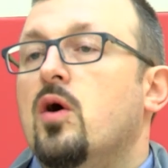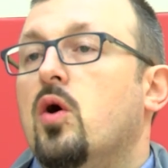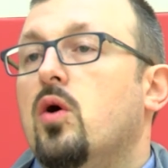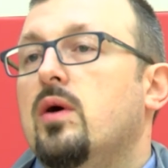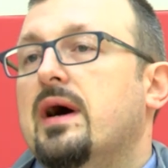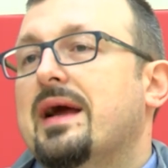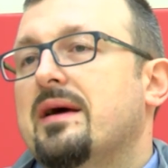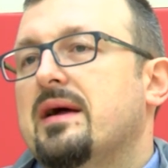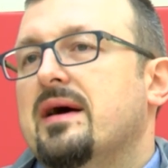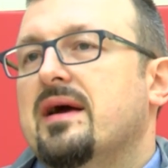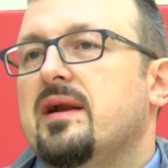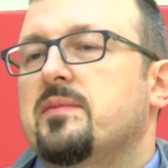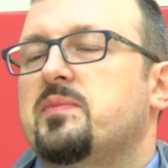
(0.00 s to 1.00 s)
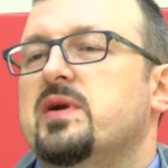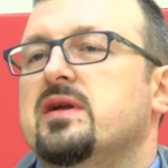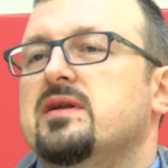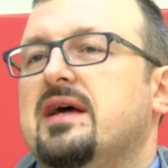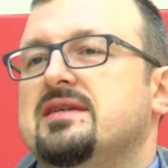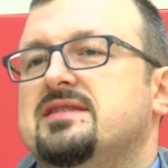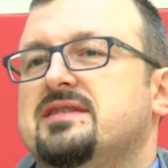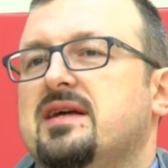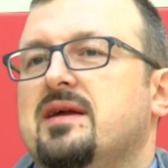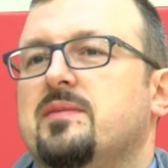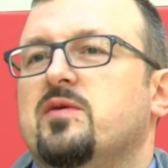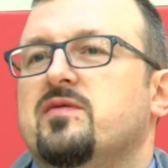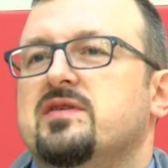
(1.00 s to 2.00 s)
oh, I got I got a pretty nice
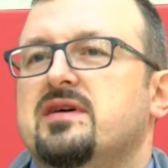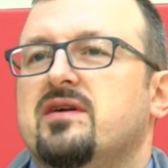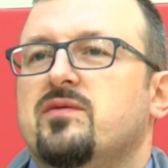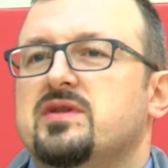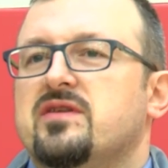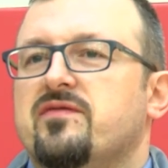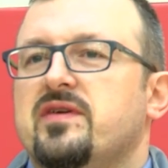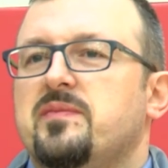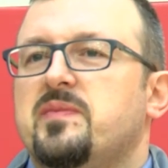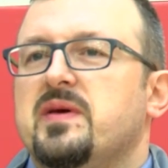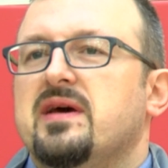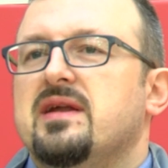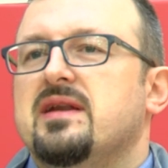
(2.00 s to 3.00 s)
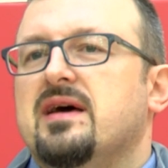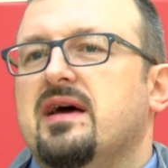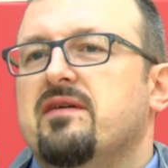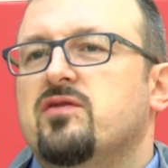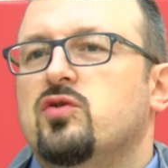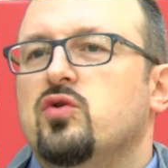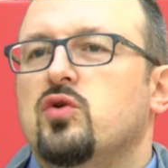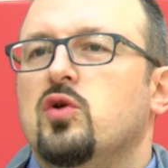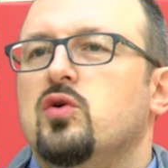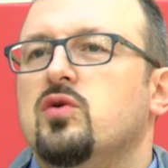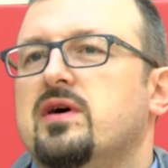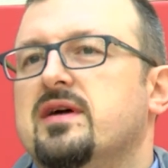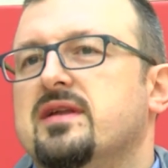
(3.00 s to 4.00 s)
setup over there with the VPN. I have
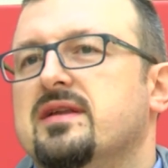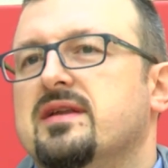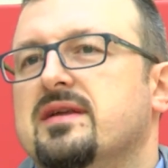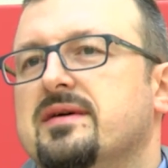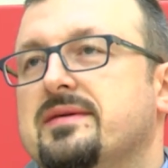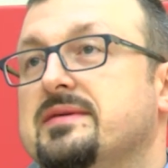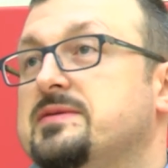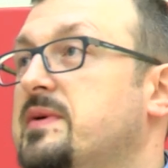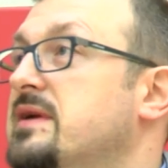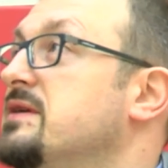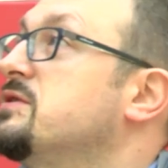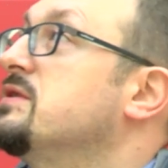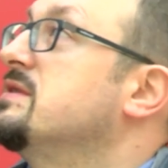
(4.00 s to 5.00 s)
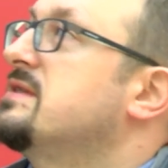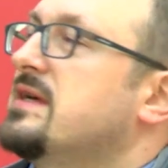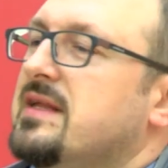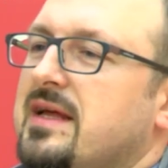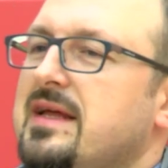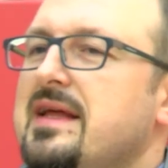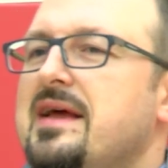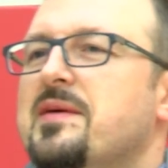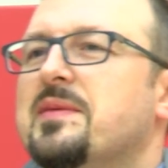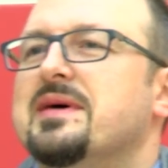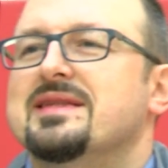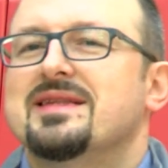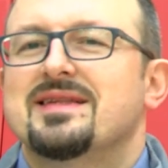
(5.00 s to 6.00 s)
Hulu, and you know, I probably shouldn't say that,
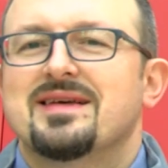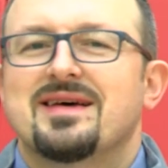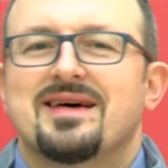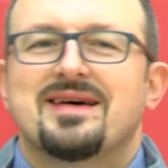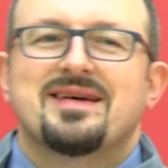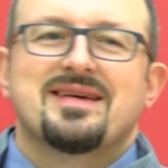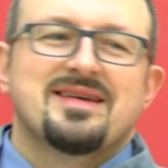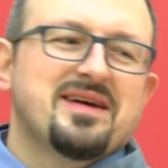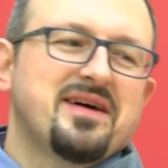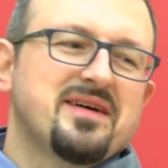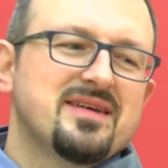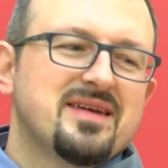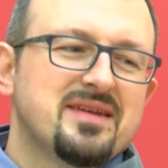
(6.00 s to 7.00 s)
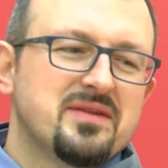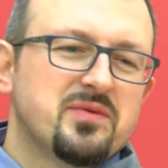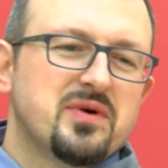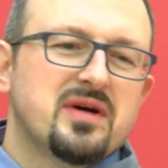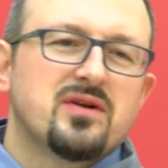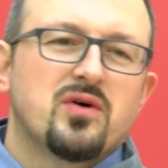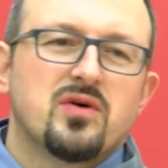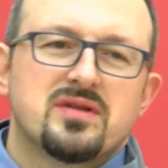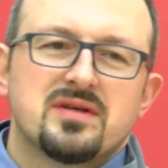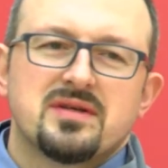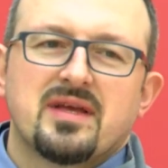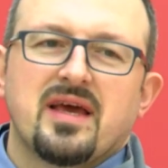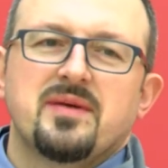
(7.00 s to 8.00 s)
but uh, and and all
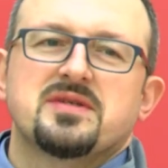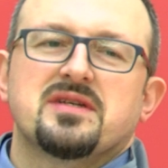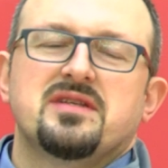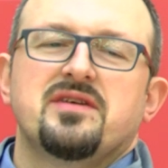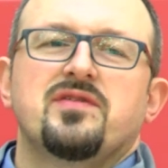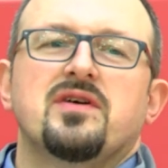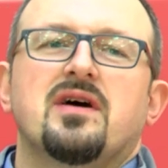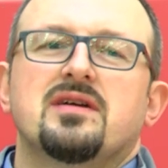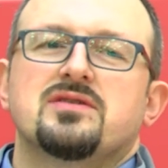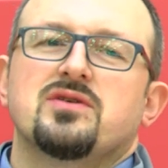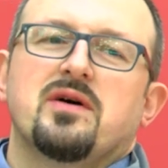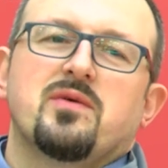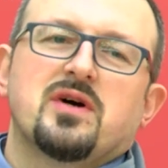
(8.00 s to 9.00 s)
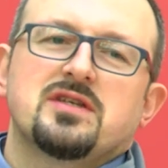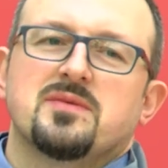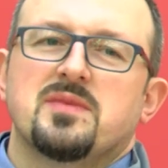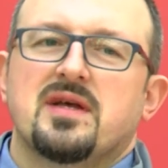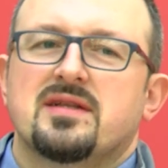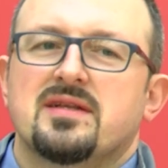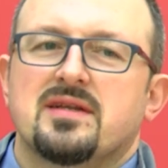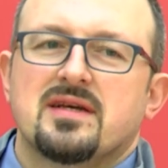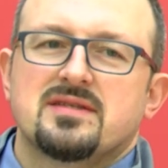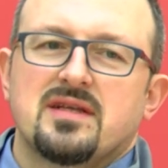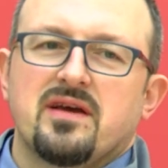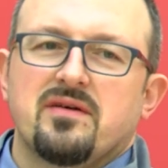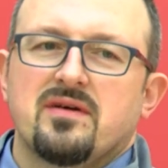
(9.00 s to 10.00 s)
the games are DVR, so I watch them like the
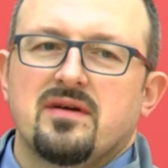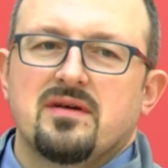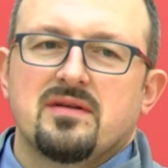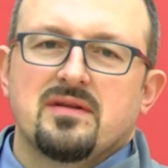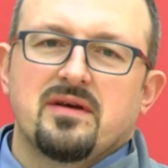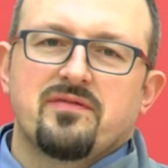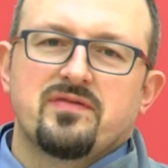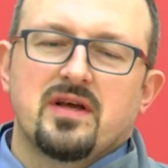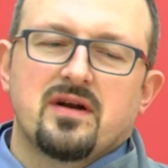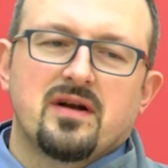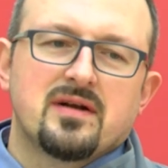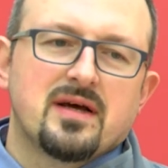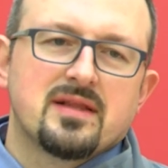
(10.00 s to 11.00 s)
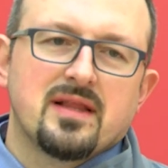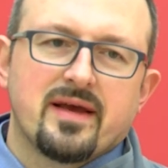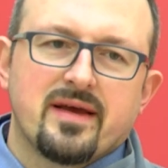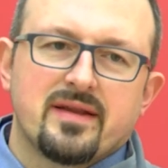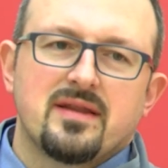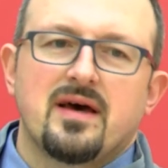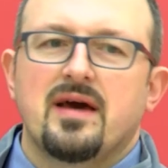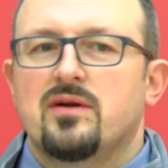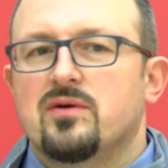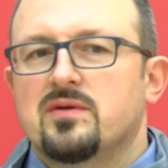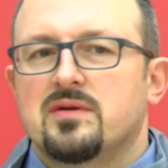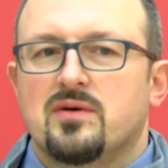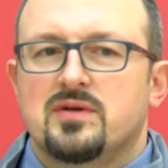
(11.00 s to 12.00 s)
next day uh, if they are not like at nine
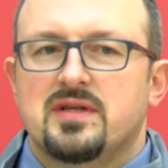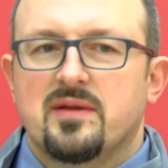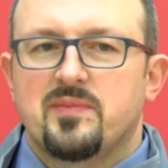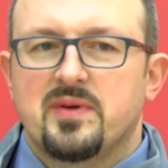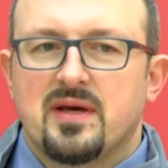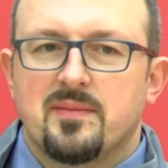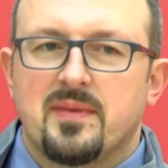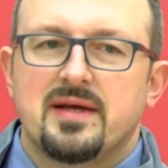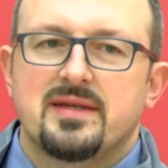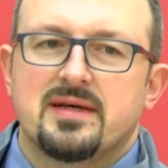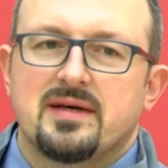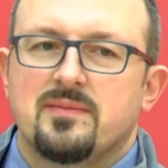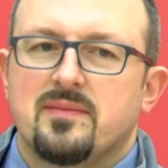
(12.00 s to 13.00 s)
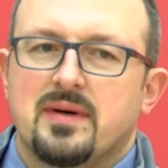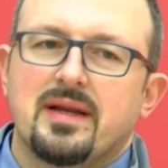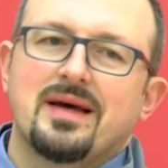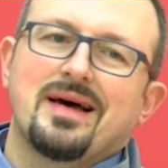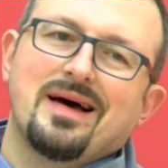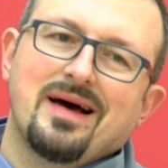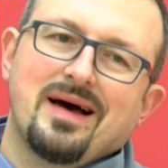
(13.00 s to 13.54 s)
or, or 10 p.m. my time. But